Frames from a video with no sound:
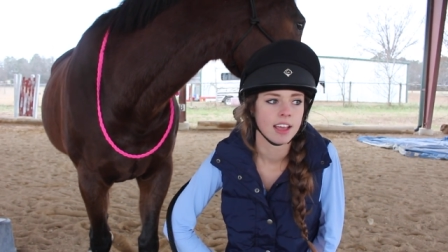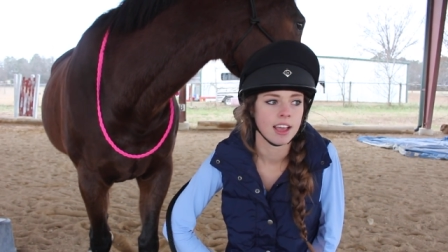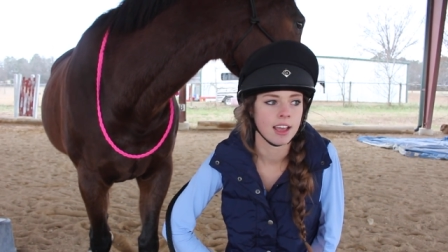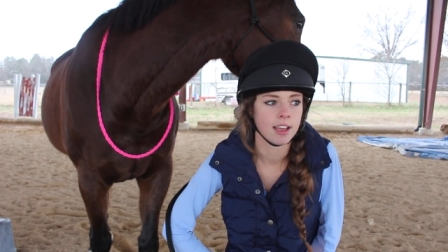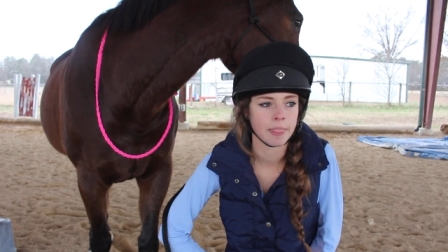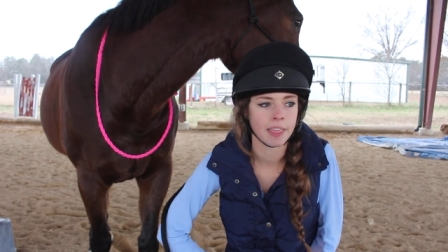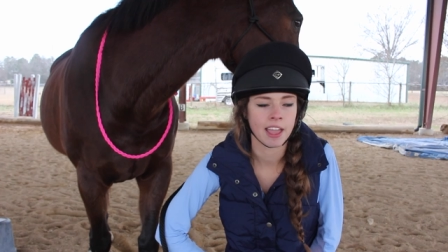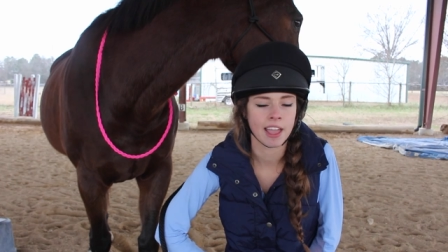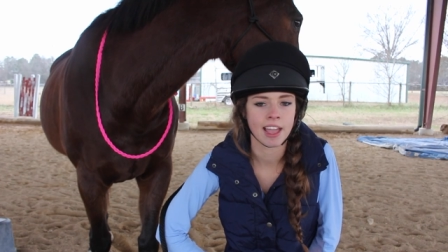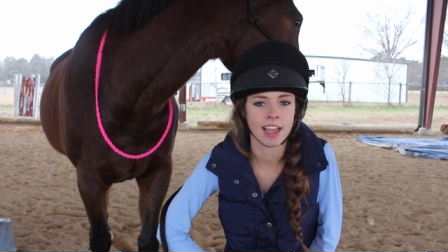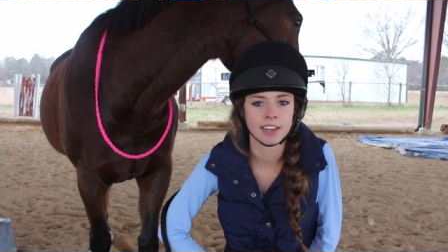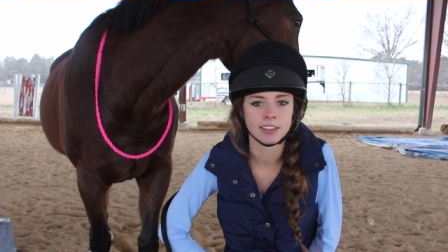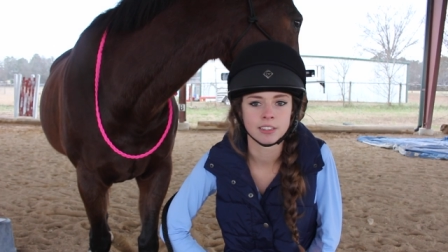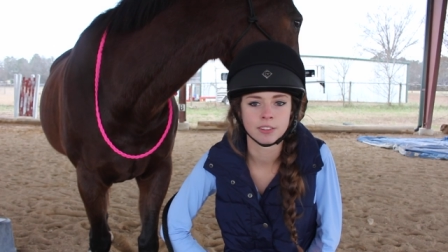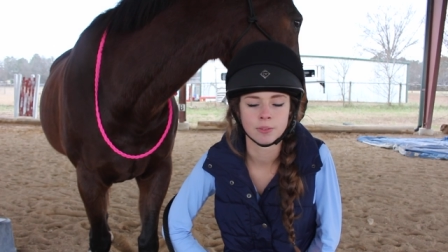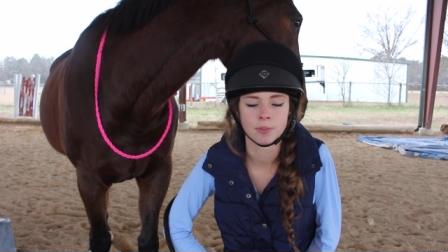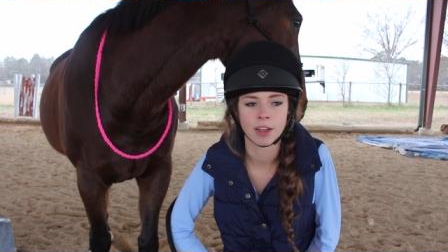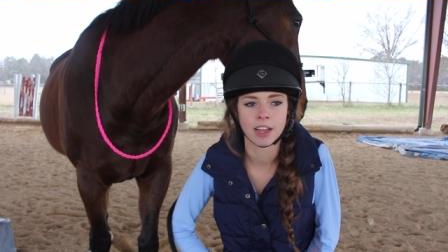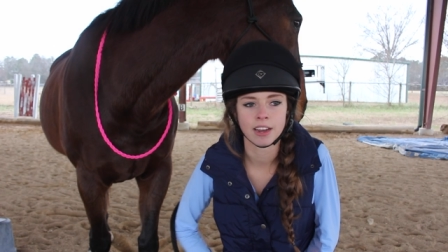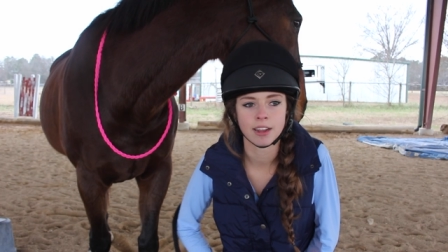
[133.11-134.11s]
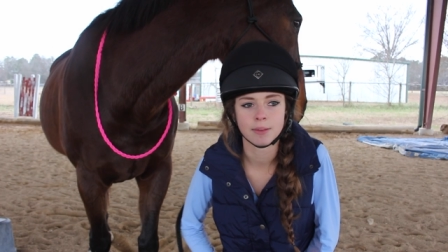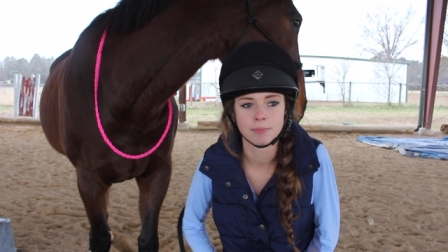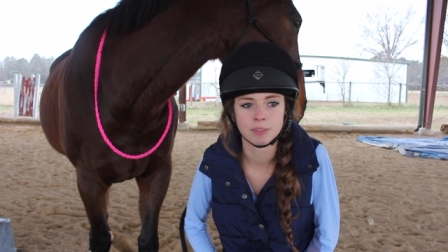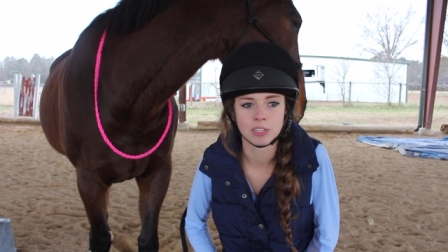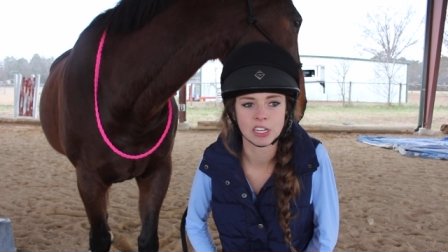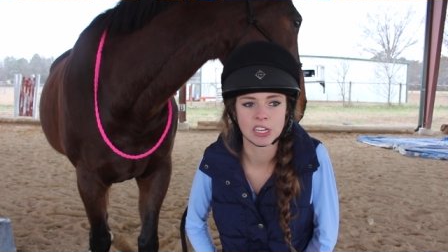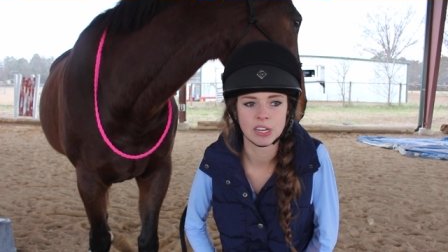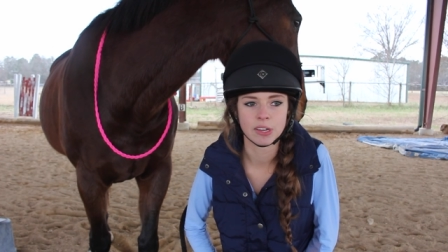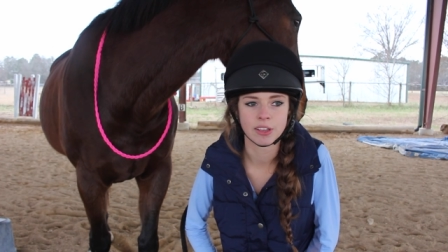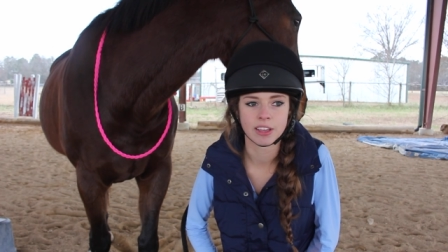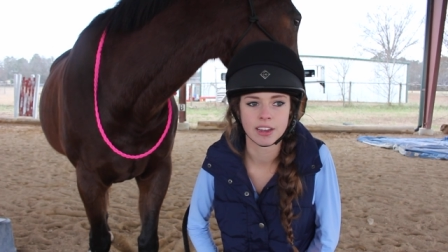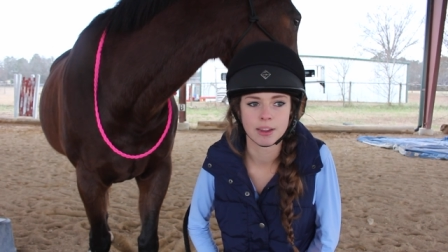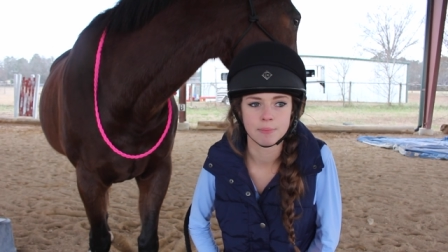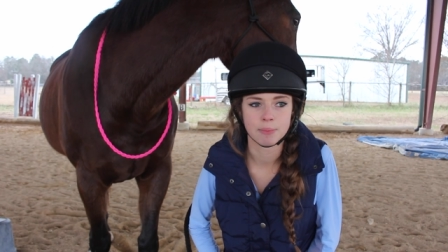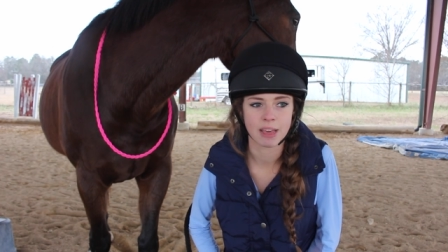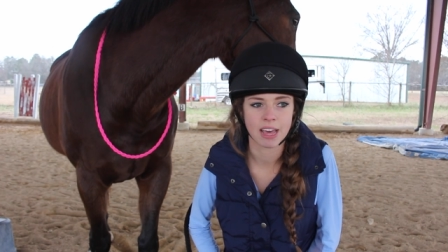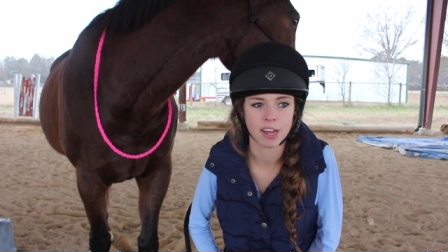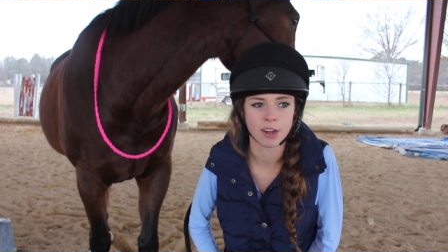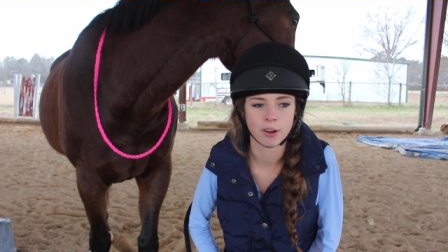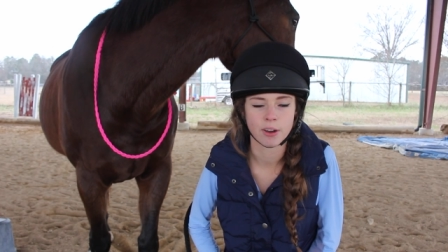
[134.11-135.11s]
I, I had to ride up to go get a
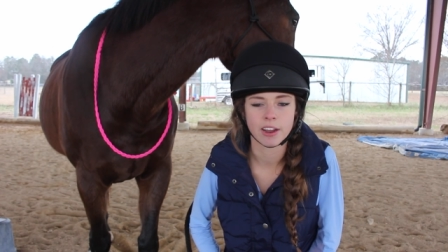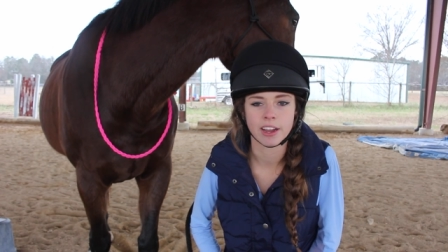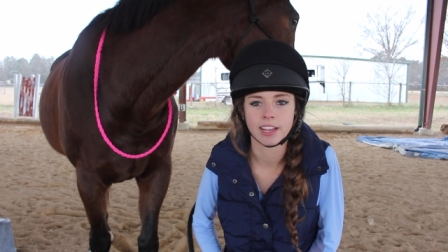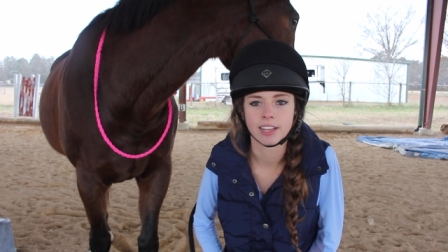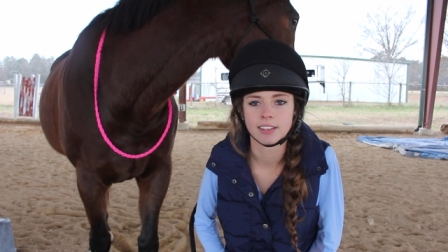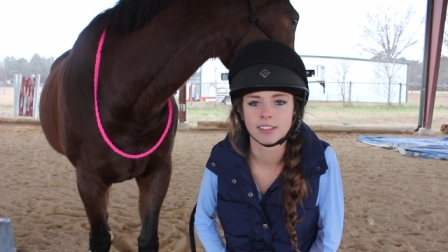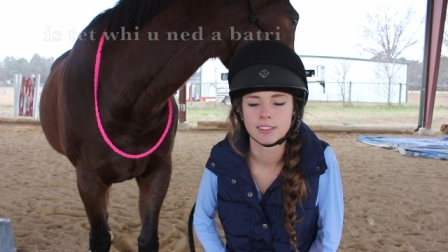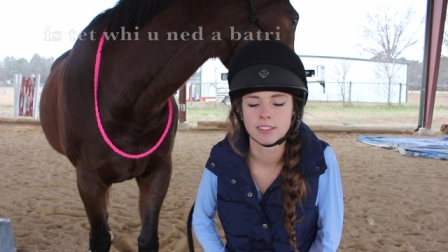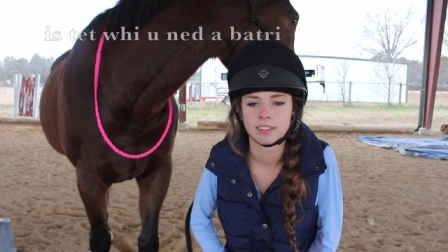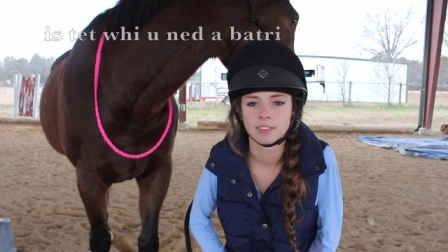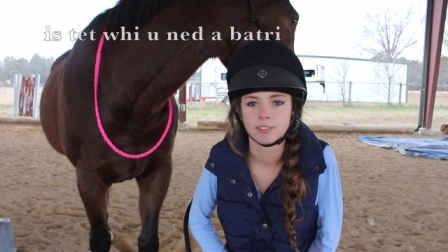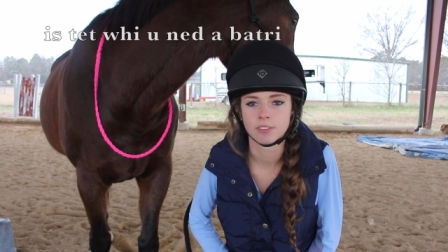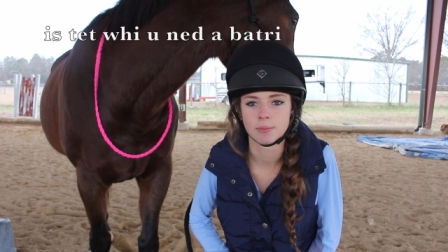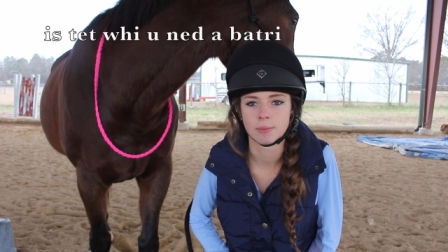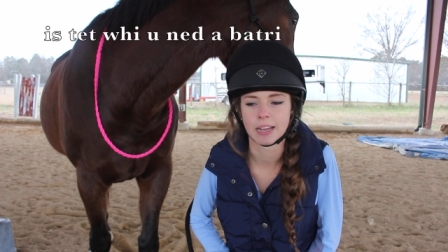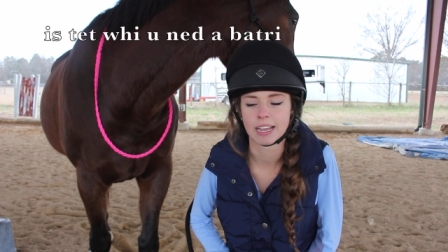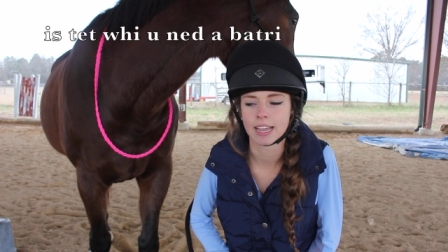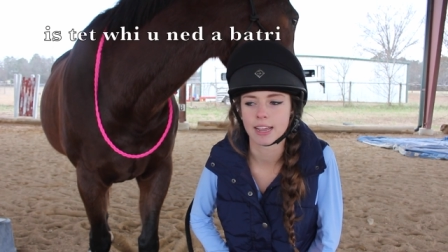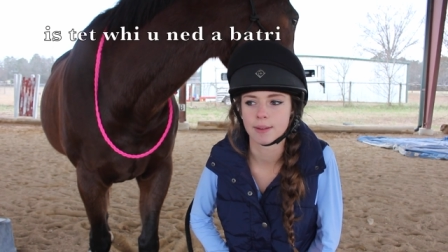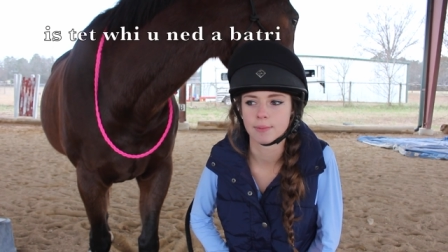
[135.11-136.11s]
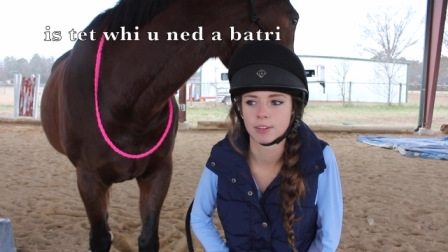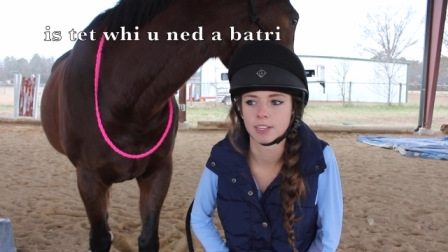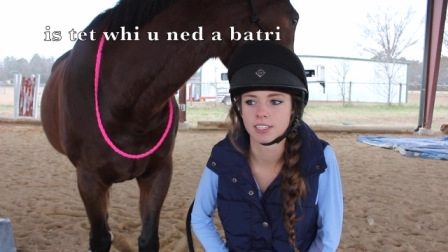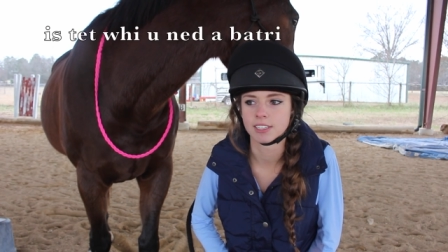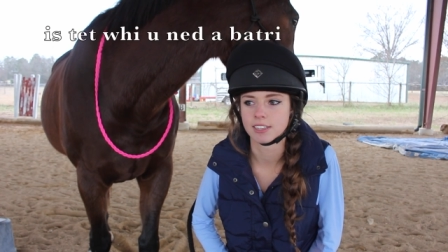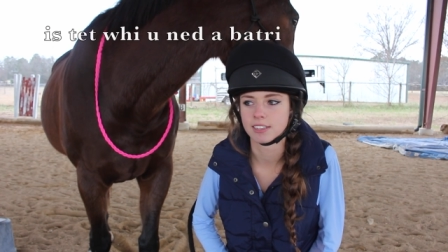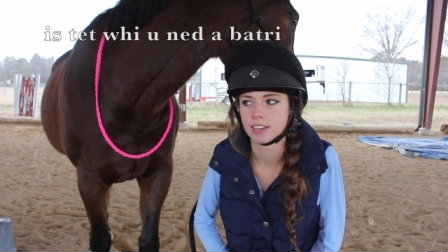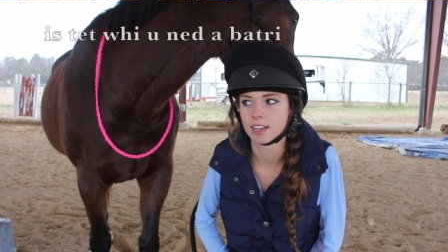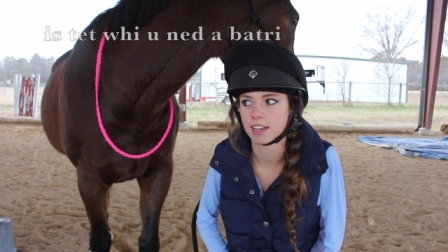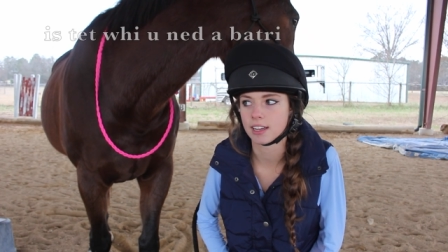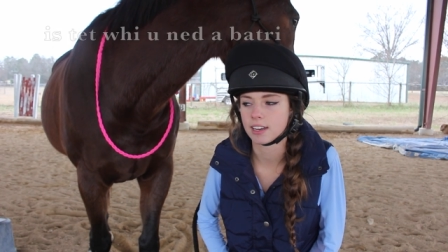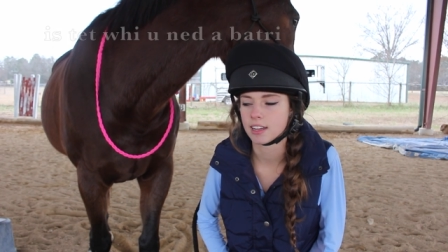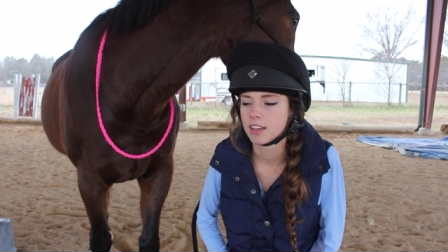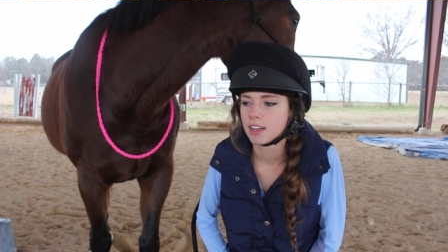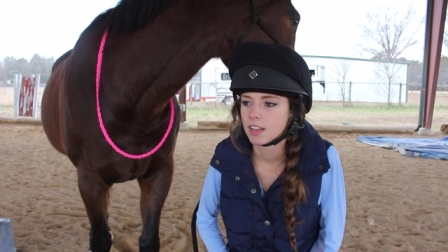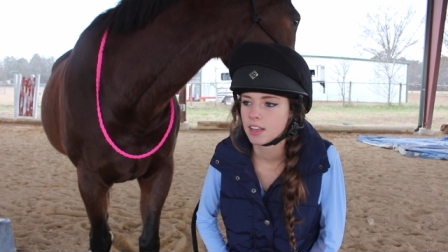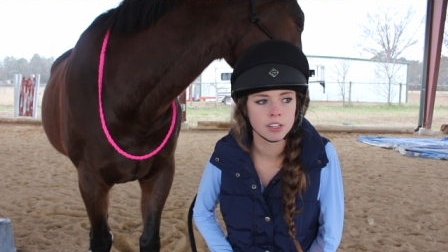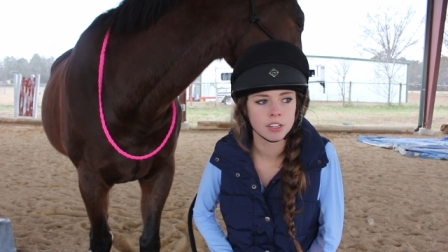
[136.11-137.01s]
battery for my camera because it died.